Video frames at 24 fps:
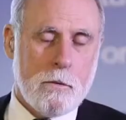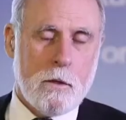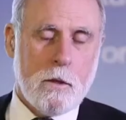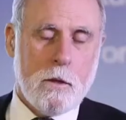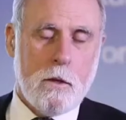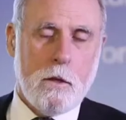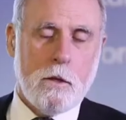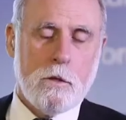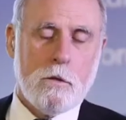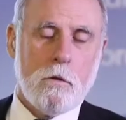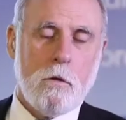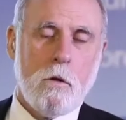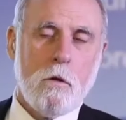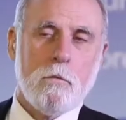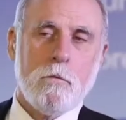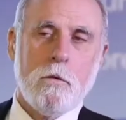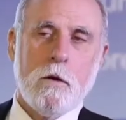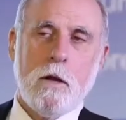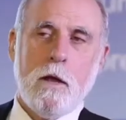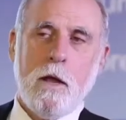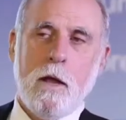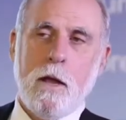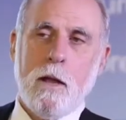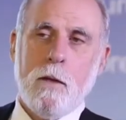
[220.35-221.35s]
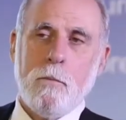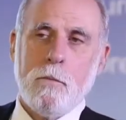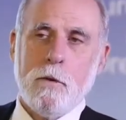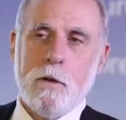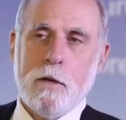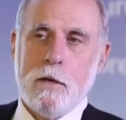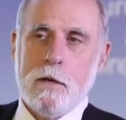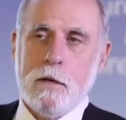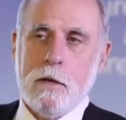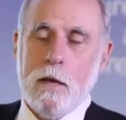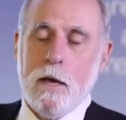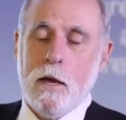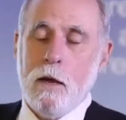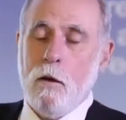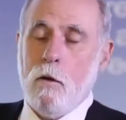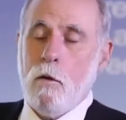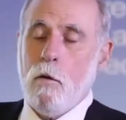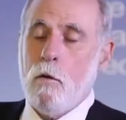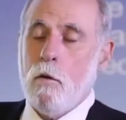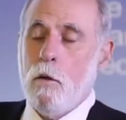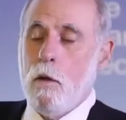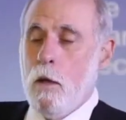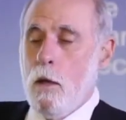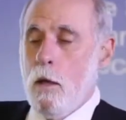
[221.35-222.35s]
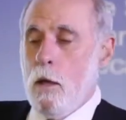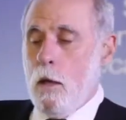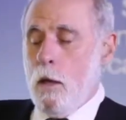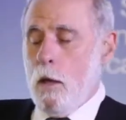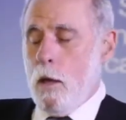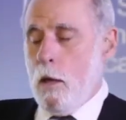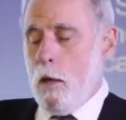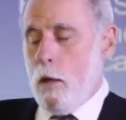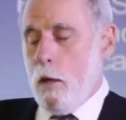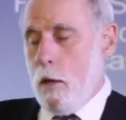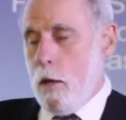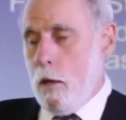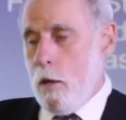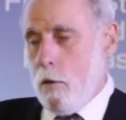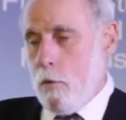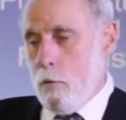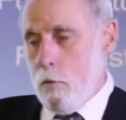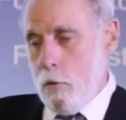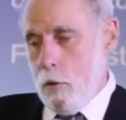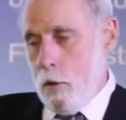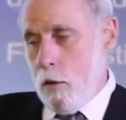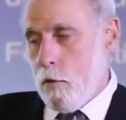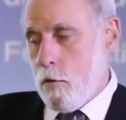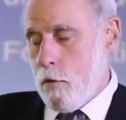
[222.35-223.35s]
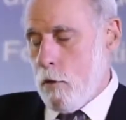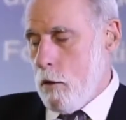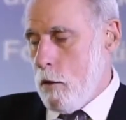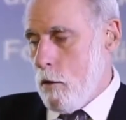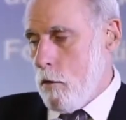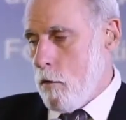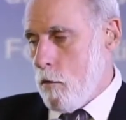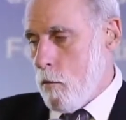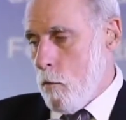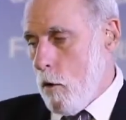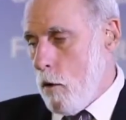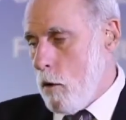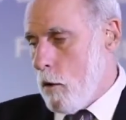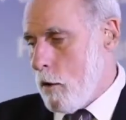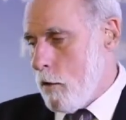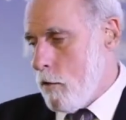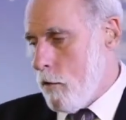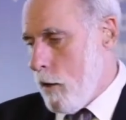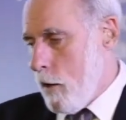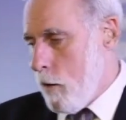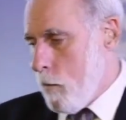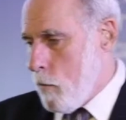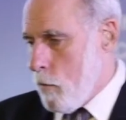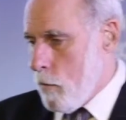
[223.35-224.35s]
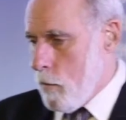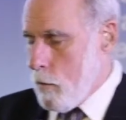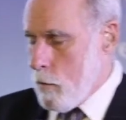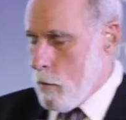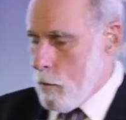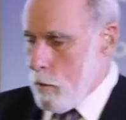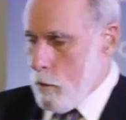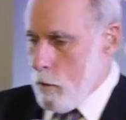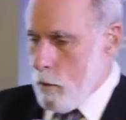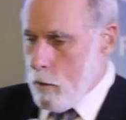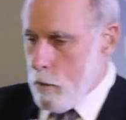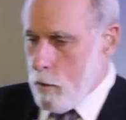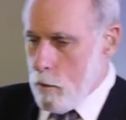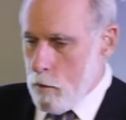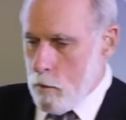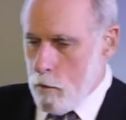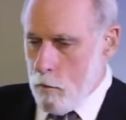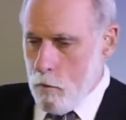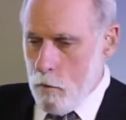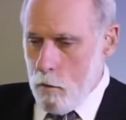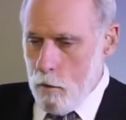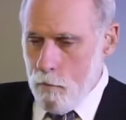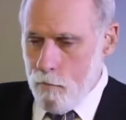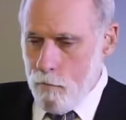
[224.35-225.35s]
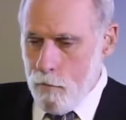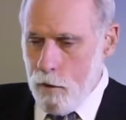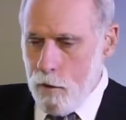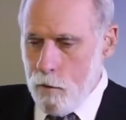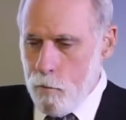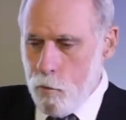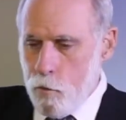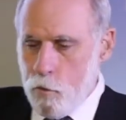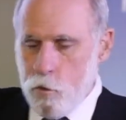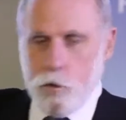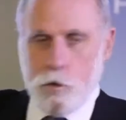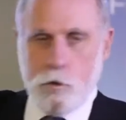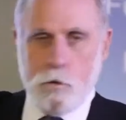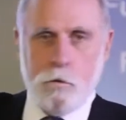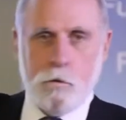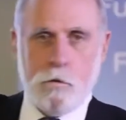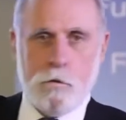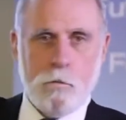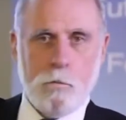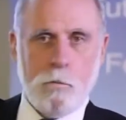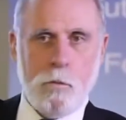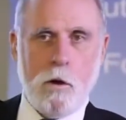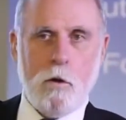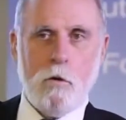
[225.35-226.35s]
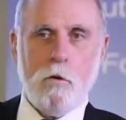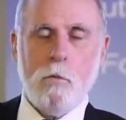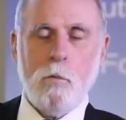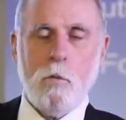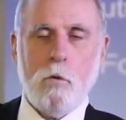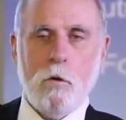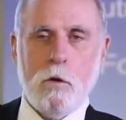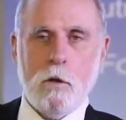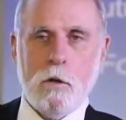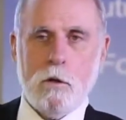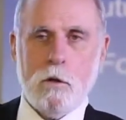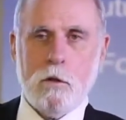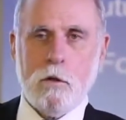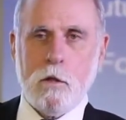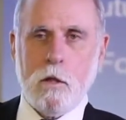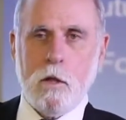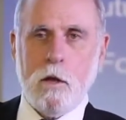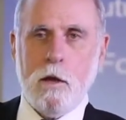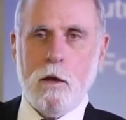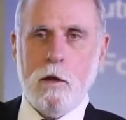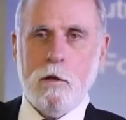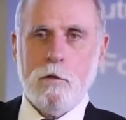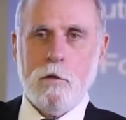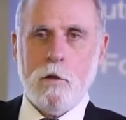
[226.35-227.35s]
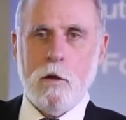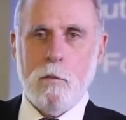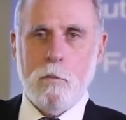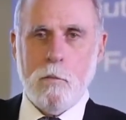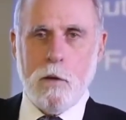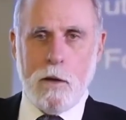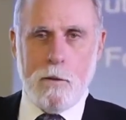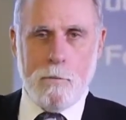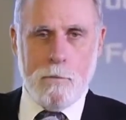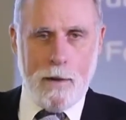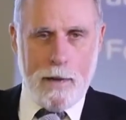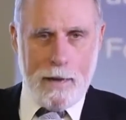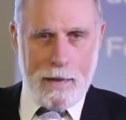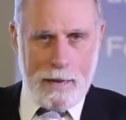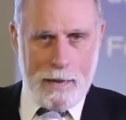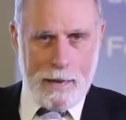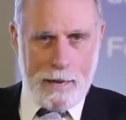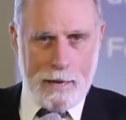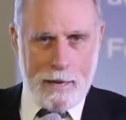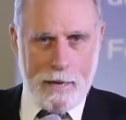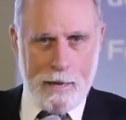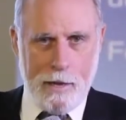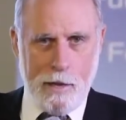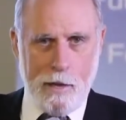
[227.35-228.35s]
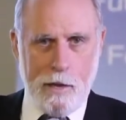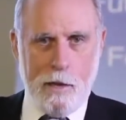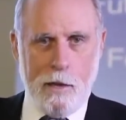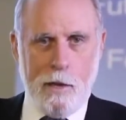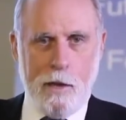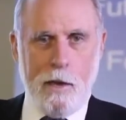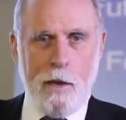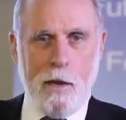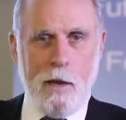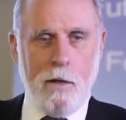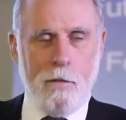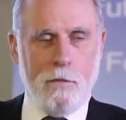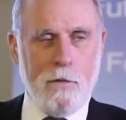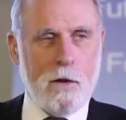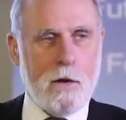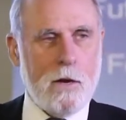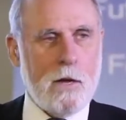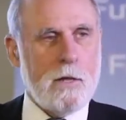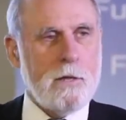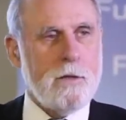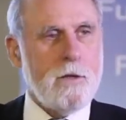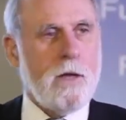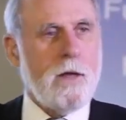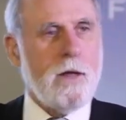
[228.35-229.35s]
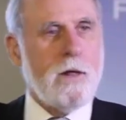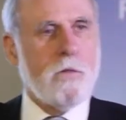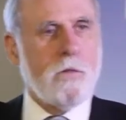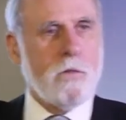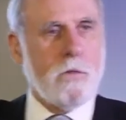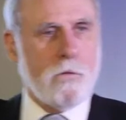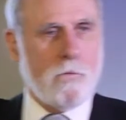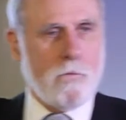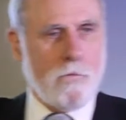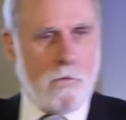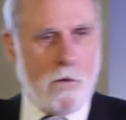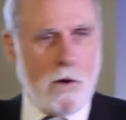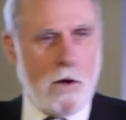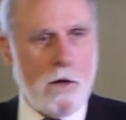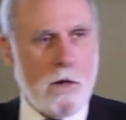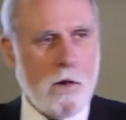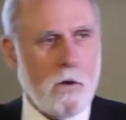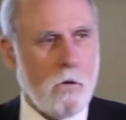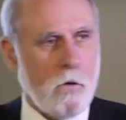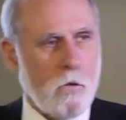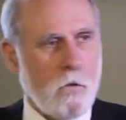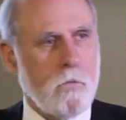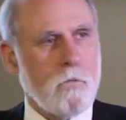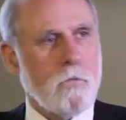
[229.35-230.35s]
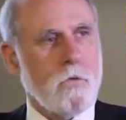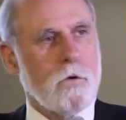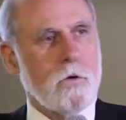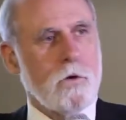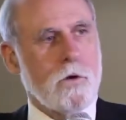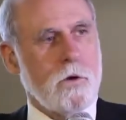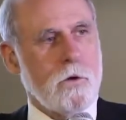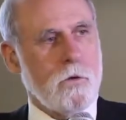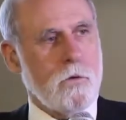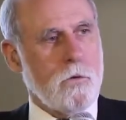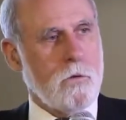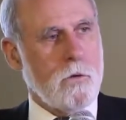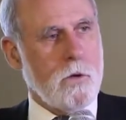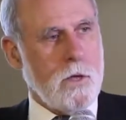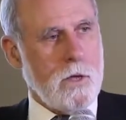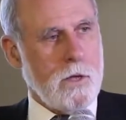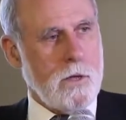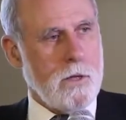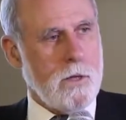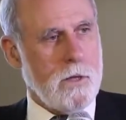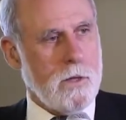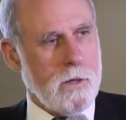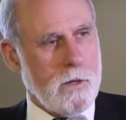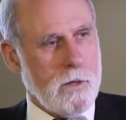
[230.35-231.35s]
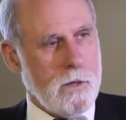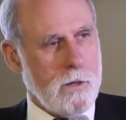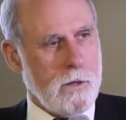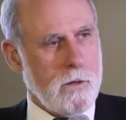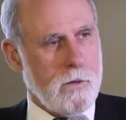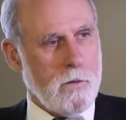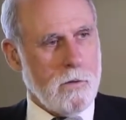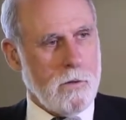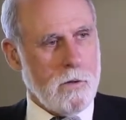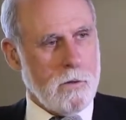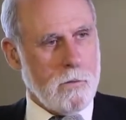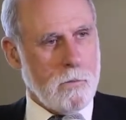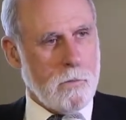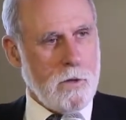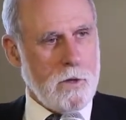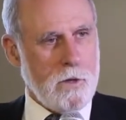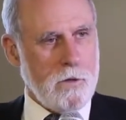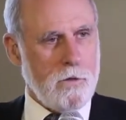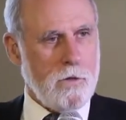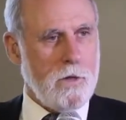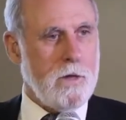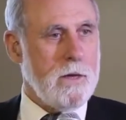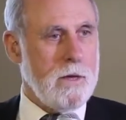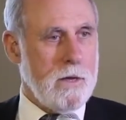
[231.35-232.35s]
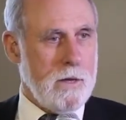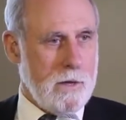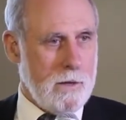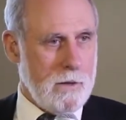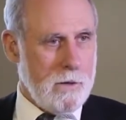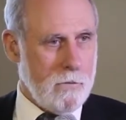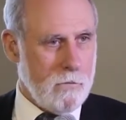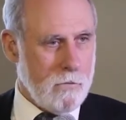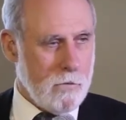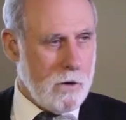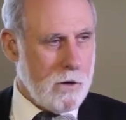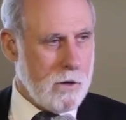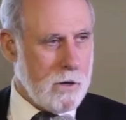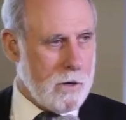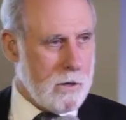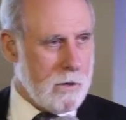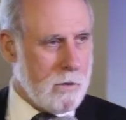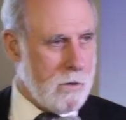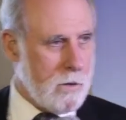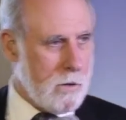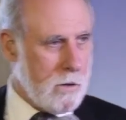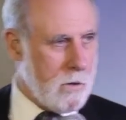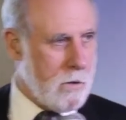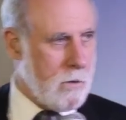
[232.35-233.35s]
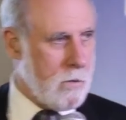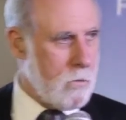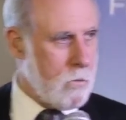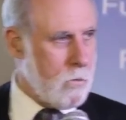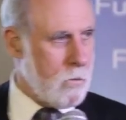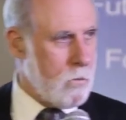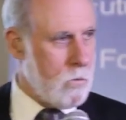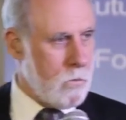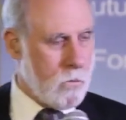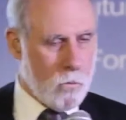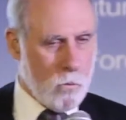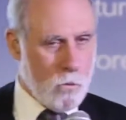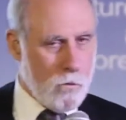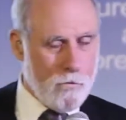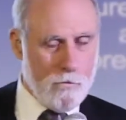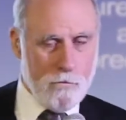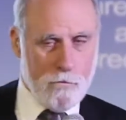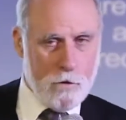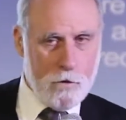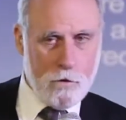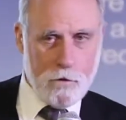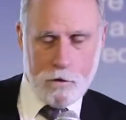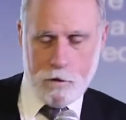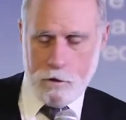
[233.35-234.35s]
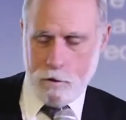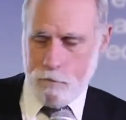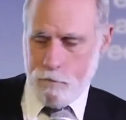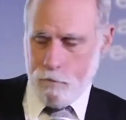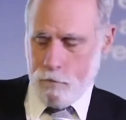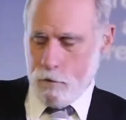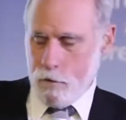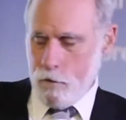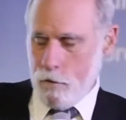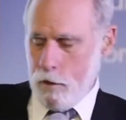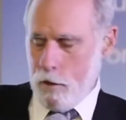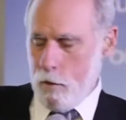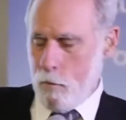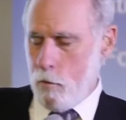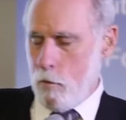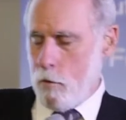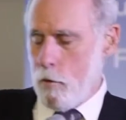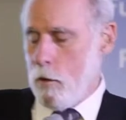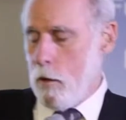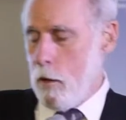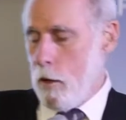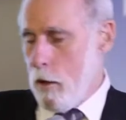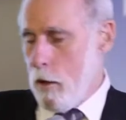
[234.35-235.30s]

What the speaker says: It's already happening now. As a small example, if I produce PowerPoint slides on my Mac, and then I take the file over to a PC running with Vista, for example,